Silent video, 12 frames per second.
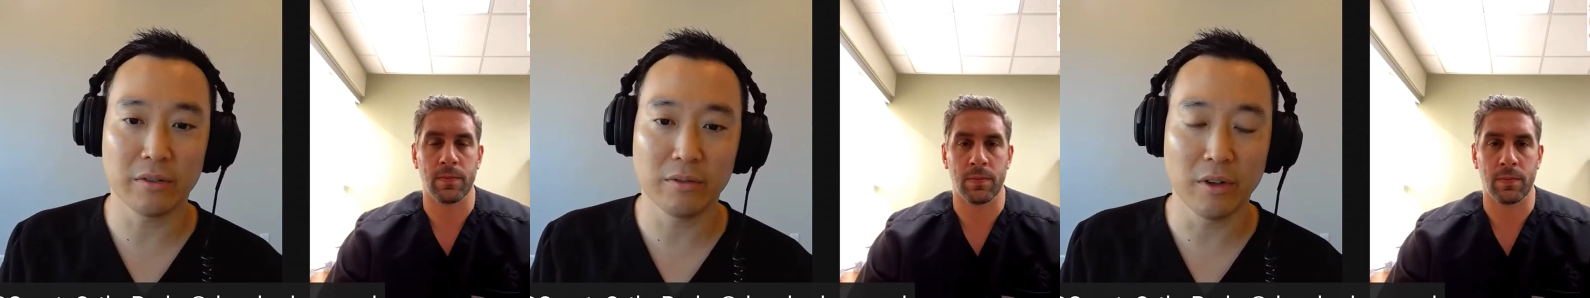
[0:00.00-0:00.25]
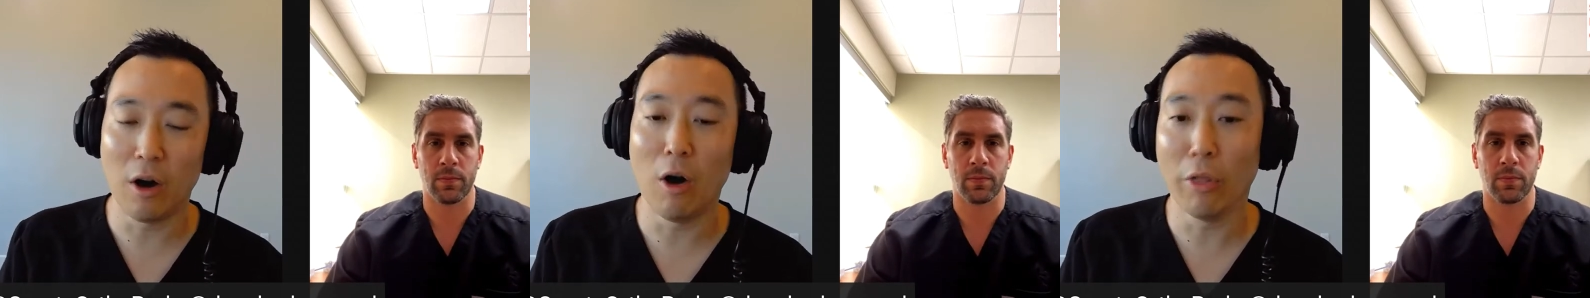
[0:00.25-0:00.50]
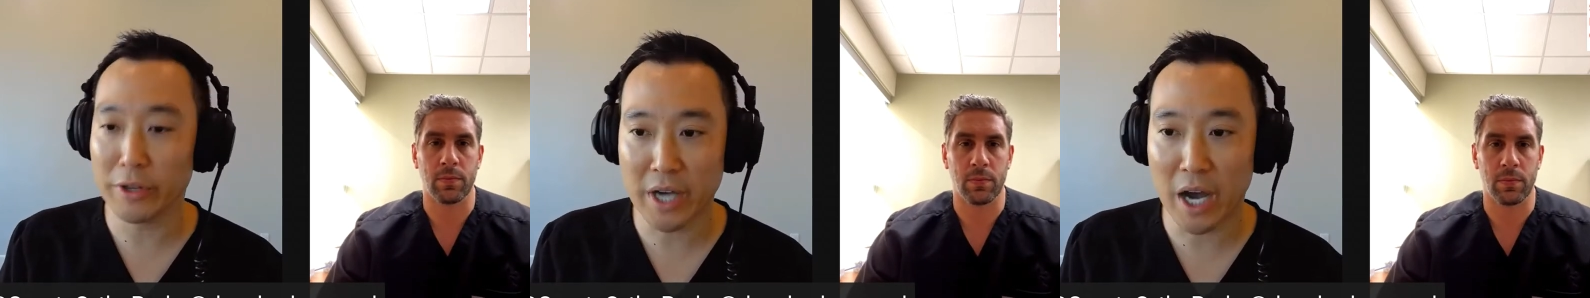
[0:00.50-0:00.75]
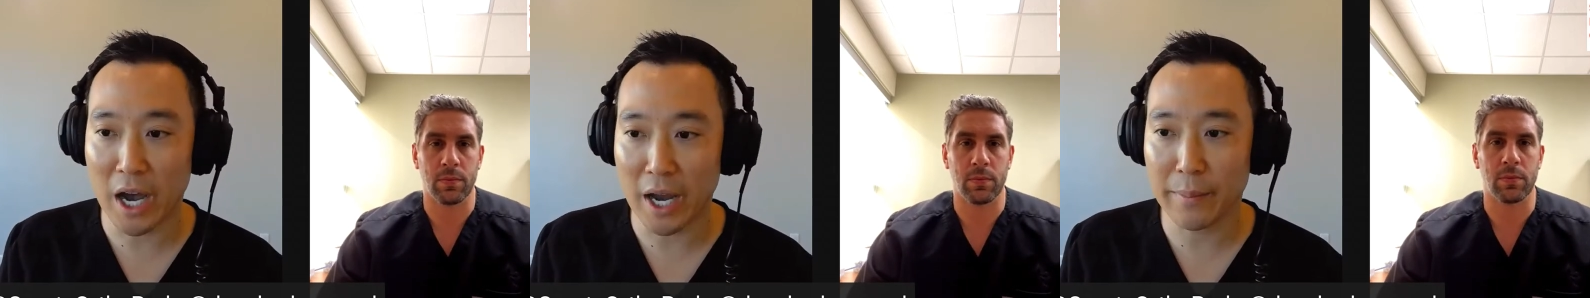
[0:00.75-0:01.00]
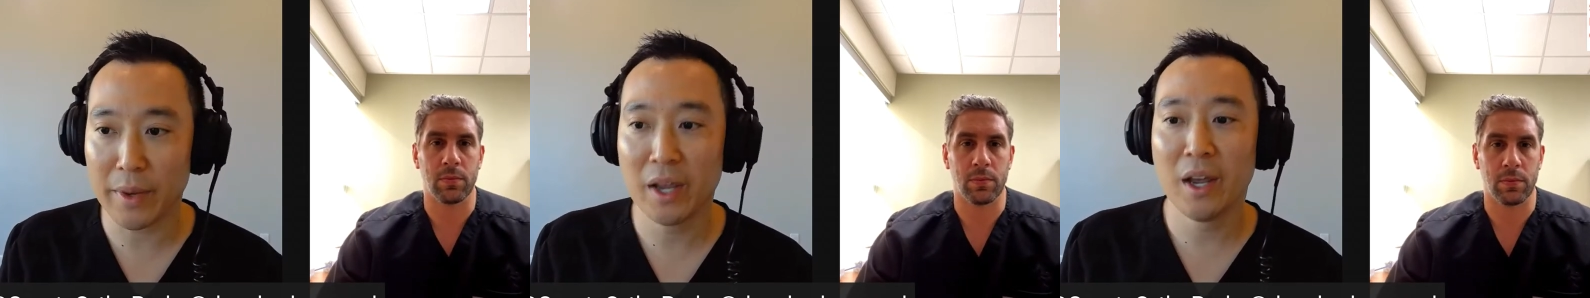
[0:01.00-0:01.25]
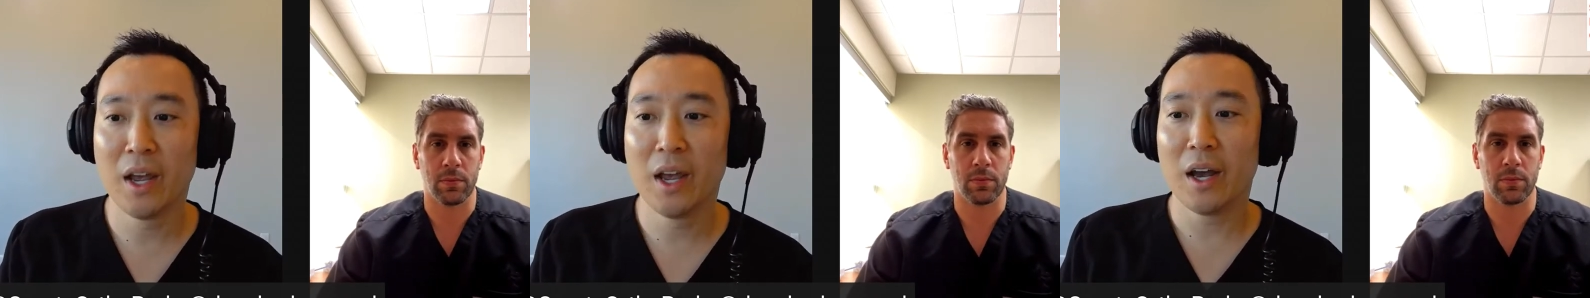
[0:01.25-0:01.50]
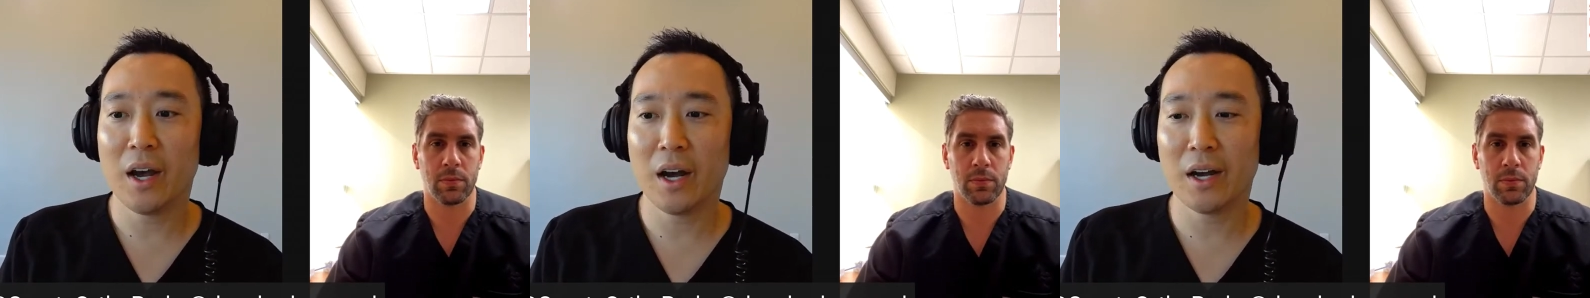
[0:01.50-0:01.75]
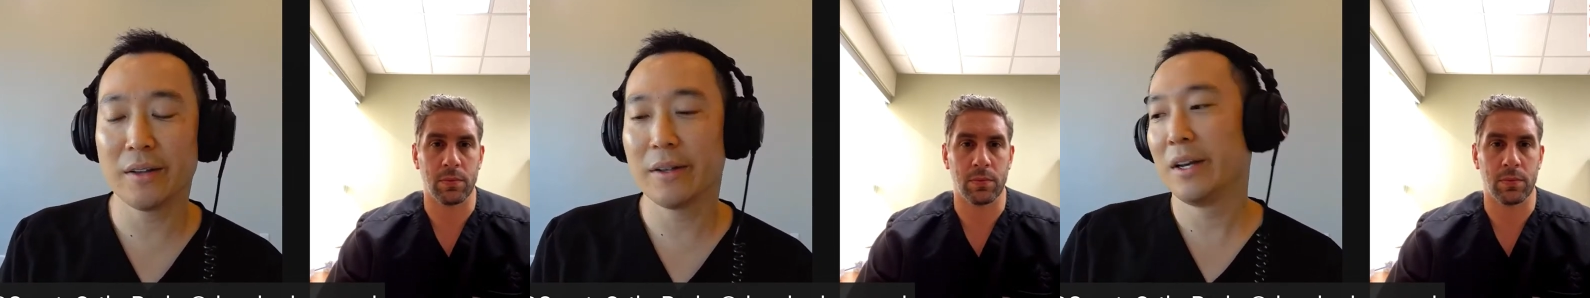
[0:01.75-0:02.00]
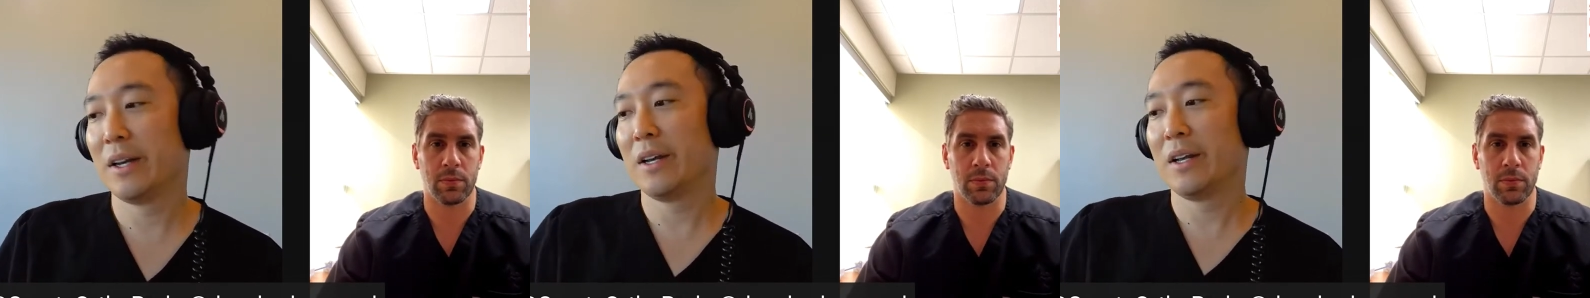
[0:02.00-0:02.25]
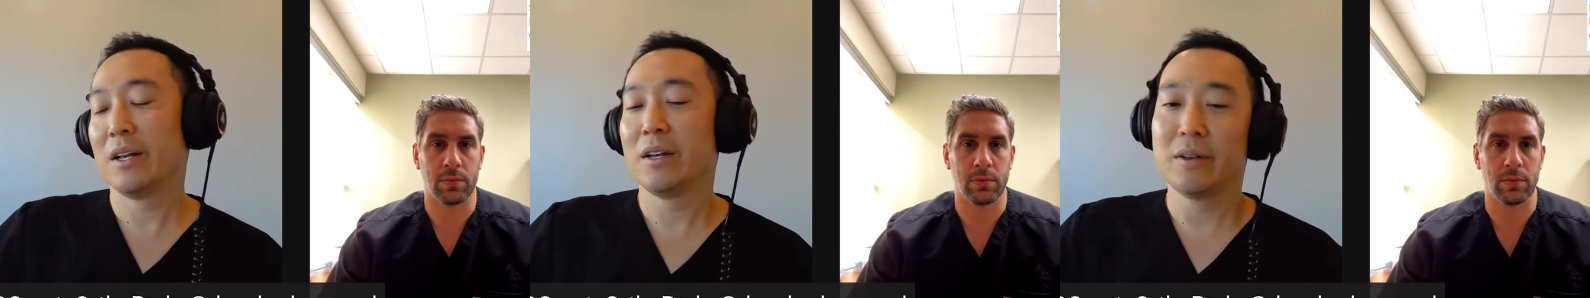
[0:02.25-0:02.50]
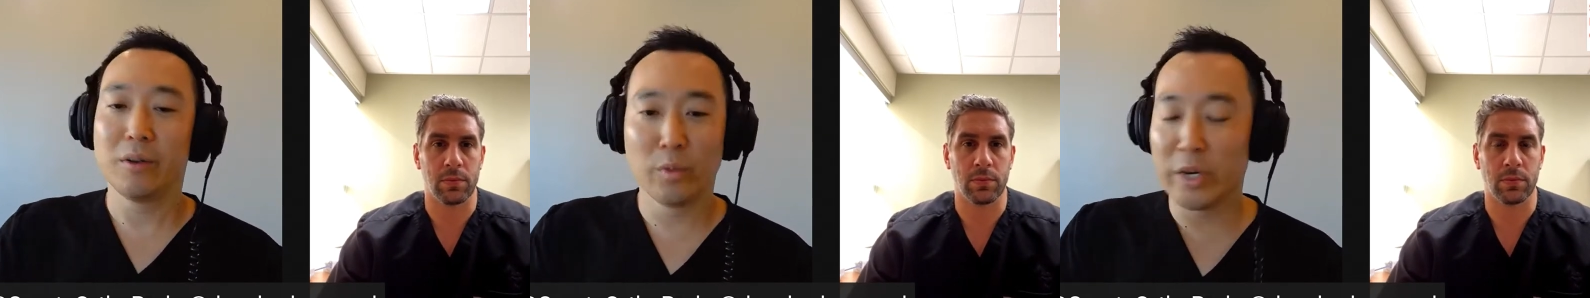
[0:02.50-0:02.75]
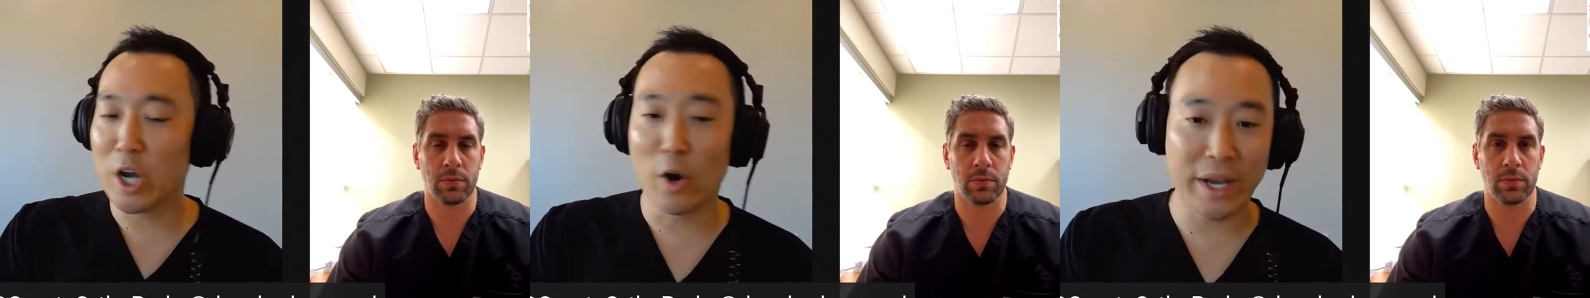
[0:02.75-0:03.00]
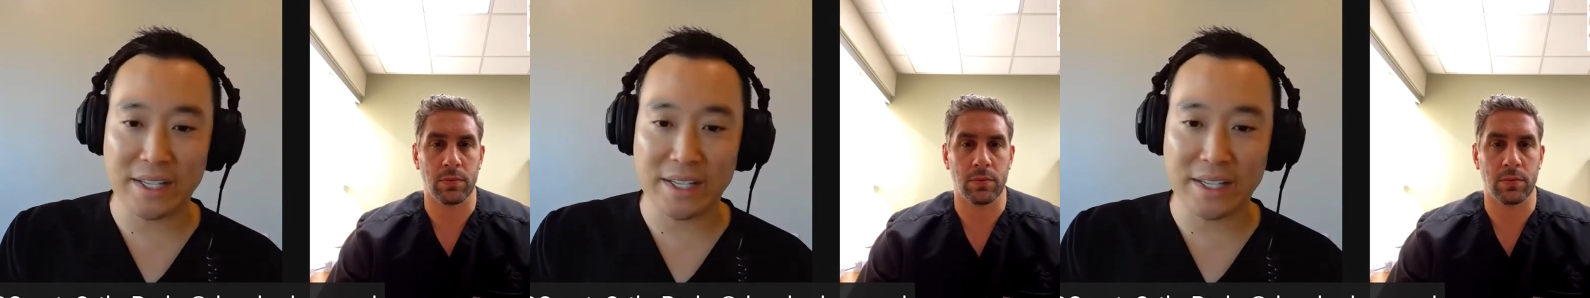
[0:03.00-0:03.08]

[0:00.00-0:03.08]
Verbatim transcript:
Speaker 1: all the time. Uh, we know he